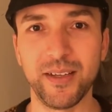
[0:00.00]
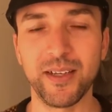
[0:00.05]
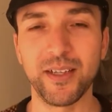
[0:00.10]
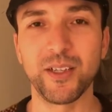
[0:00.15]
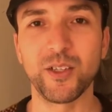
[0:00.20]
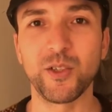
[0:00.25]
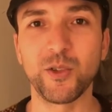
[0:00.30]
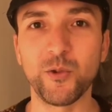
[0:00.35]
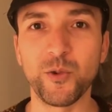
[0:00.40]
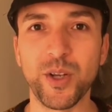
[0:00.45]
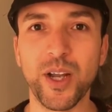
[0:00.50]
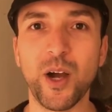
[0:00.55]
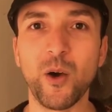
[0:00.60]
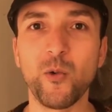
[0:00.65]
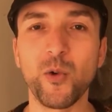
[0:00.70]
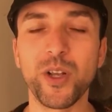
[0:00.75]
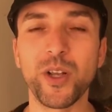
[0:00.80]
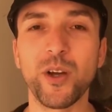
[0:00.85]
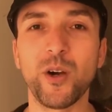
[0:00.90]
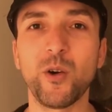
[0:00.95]
So now
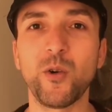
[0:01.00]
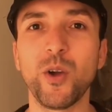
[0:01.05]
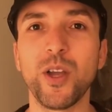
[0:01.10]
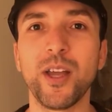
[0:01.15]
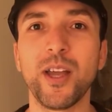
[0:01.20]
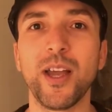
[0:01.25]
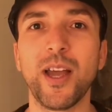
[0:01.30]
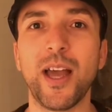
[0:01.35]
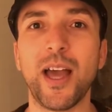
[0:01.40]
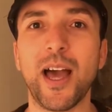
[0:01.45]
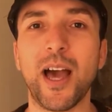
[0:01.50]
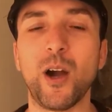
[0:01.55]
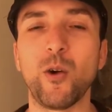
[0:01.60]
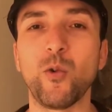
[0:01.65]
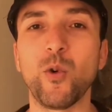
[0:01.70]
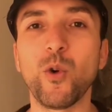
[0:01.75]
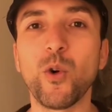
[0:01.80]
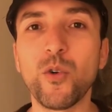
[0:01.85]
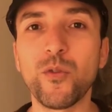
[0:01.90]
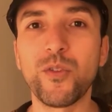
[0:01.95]
we know
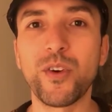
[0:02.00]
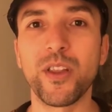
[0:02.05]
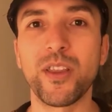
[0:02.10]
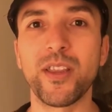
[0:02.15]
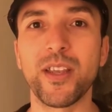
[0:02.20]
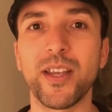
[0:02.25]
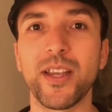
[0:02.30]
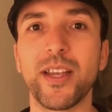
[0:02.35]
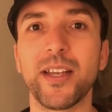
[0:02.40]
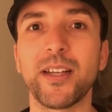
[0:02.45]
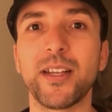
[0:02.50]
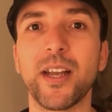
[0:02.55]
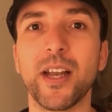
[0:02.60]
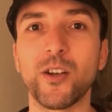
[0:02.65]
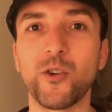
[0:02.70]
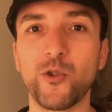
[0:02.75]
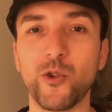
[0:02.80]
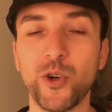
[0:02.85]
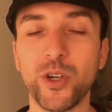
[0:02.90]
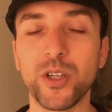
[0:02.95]
how overthinking
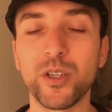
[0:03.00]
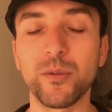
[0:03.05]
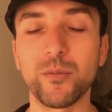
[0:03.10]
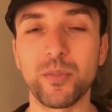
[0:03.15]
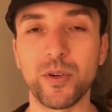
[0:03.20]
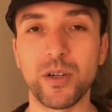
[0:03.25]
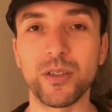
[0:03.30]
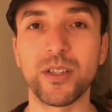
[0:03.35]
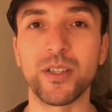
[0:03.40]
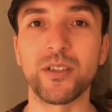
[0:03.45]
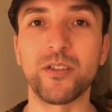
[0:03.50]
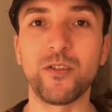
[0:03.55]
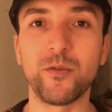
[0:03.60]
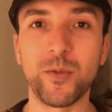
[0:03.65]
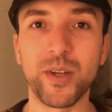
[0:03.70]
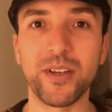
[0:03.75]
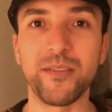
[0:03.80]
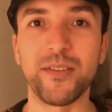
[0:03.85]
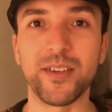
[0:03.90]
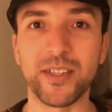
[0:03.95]
can ruin the process of
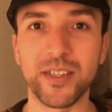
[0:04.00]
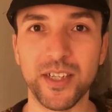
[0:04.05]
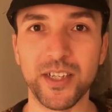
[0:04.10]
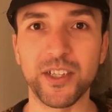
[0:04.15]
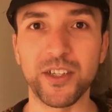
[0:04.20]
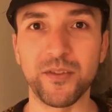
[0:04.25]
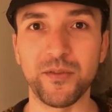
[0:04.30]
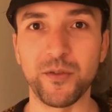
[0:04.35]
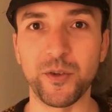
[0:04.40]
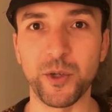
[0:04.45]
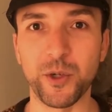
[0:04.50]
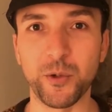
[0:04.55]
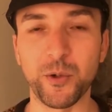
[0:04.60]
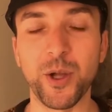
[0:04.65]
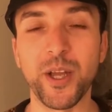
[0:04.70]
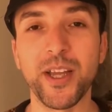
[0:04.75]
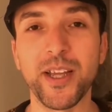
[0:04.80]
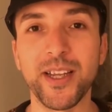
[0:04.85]
manifestation for you.